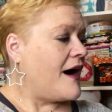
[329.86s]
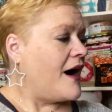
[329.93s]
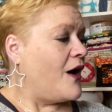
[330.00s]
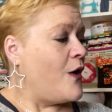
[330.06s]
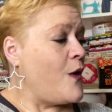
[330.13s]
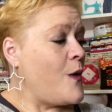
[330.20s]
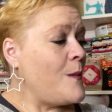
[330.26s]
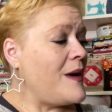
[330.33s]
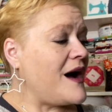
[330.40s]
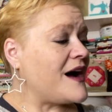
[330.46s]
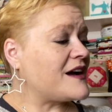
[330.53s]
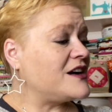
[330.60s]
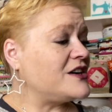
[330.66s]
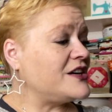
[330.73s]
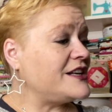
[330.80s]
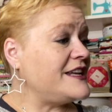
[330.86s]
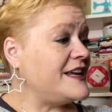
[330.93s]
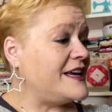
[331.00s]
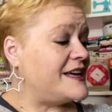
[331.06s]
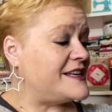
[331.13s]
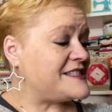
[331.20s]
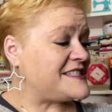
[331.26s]
my
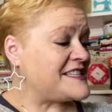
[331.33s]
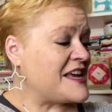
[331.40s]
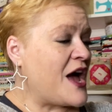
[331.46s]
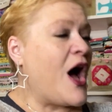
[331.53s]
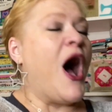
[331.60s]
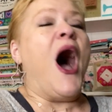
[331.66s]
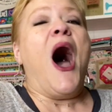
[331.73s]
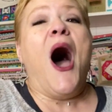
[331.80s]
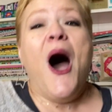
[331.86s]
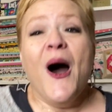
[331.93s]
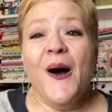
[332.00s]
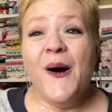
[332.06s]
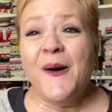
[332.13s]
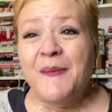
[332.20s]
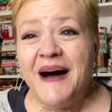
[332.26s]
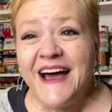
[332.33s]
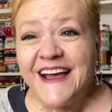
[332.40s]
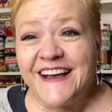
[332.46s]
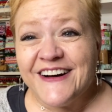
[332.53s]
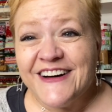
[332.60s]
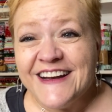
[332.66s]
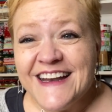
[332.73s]
goodness. Oh my
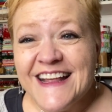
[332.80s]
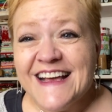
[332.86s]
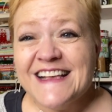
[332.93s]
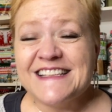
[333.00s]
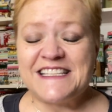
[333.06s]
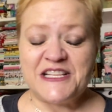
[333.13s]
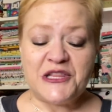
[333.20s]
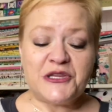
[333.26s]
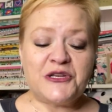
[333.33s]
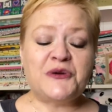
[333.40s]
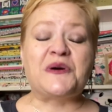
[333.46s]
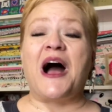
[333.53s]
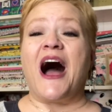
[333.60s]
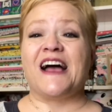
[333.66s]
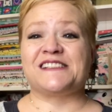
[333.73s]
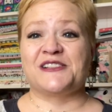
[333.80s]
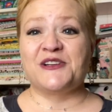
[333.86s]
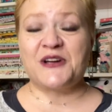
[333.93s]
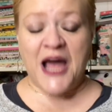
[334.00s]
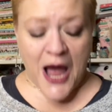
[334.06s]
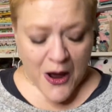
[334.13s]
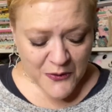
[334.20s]
goodness. You guys,
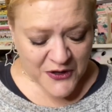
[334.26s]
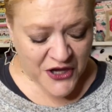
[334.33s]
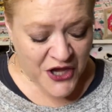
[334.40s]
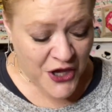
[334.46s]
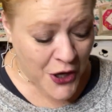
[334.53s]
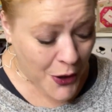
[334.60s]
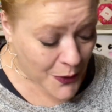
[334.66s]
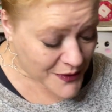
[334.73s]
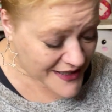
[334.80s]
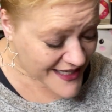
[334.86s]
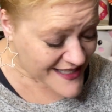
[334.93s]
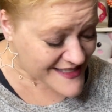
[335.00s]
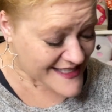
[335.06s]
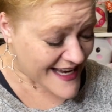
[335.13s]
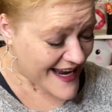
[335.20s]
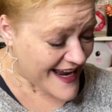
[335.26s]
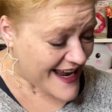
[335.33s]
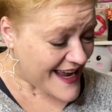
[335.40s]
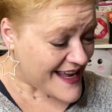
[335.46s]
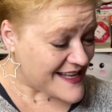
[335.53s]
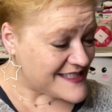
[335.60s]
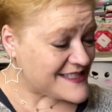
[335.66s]
look how cute this
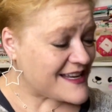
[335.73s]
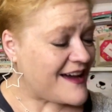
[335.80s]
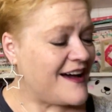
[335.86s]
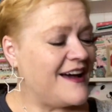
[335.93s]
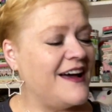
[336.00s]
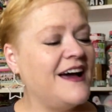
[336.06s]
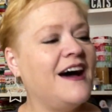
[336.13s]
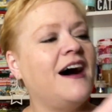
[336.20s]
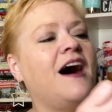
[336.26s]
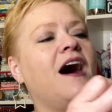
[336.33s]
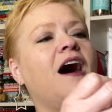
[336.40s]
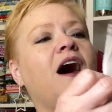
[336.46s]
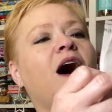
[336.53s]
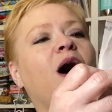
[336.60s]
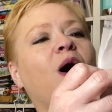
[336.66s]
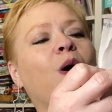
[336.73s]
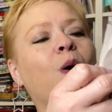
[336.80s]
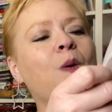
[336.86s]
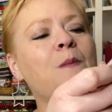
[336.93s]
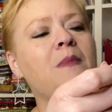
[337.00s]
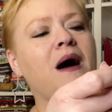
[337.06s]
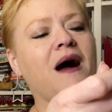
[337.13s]
is.
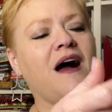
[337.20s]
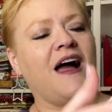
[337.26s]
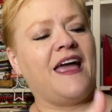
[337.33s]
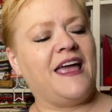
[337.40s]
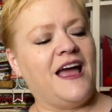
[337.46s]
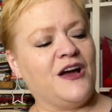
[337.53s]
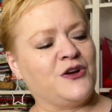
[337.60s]
Oh my